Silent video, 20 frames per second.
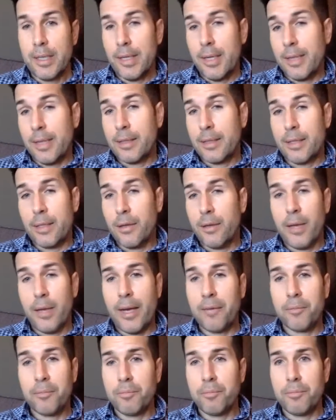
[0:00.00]
And so they
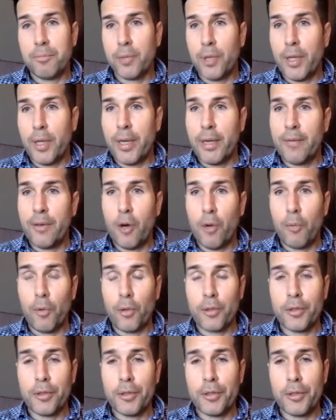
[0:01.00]
have plenty of
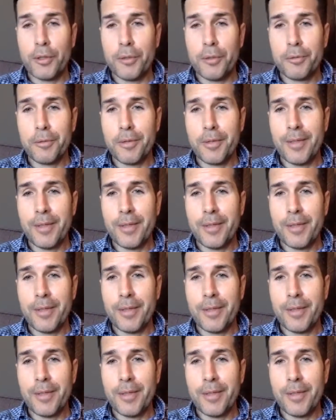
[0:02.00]
homework to do.